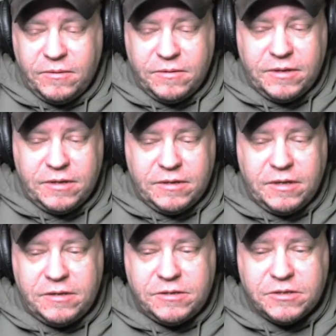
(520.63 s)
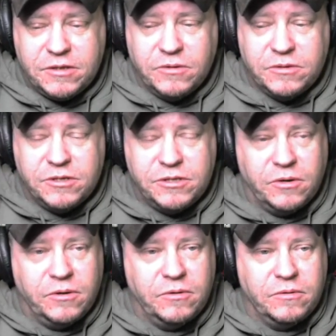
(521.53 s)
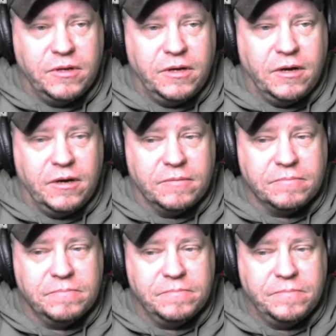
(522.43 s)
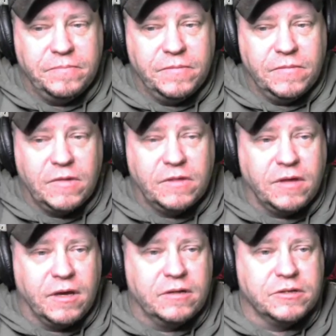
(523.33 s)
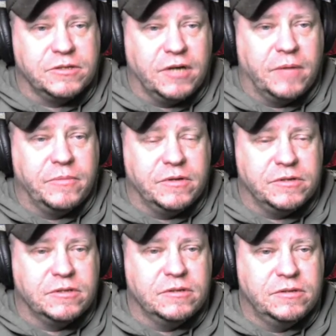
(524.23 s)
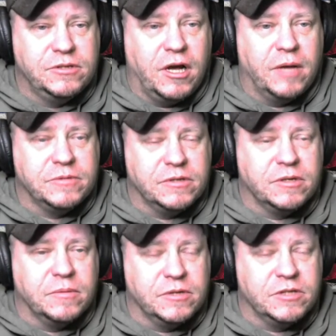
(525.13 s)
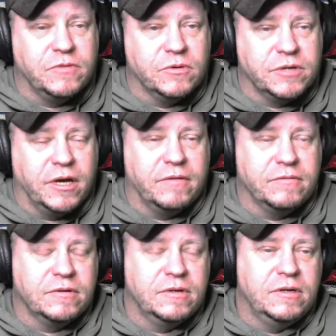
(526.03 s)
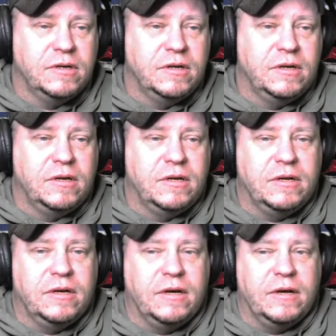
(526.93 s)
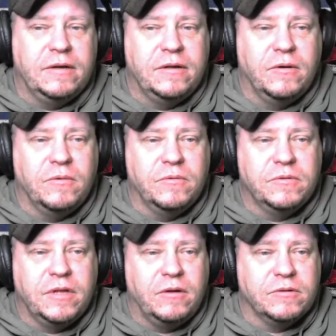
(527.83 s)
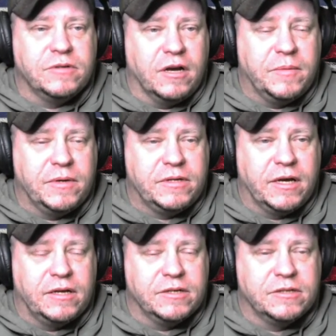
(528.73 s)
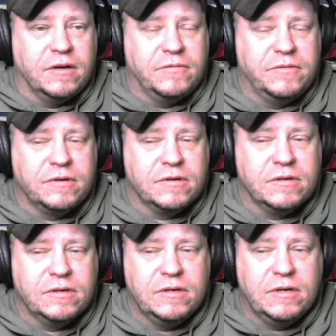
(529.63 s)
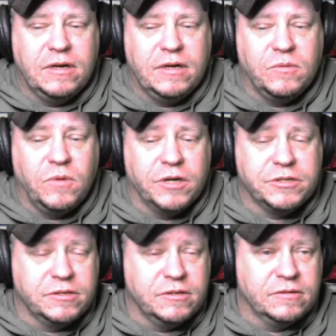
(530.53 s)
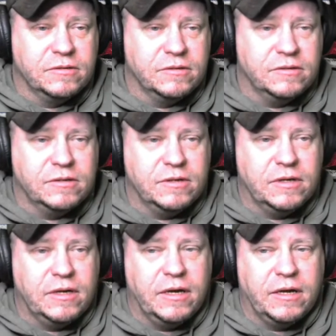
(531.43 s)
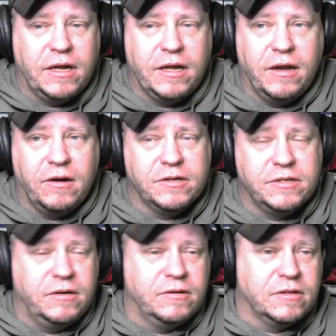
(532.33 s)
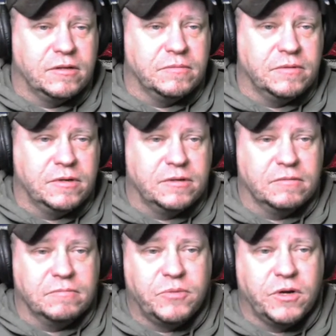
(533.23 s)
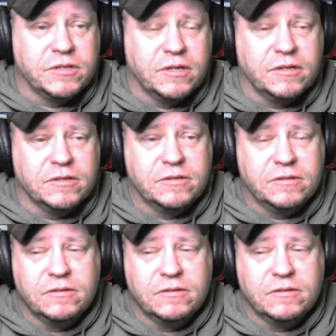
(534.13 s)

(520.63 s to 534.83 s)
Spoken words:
it just goes to show you the thankless jobs that some of these folks have. When they don't talk about that kind of stuff in Washington, and I guarantee you that the president that's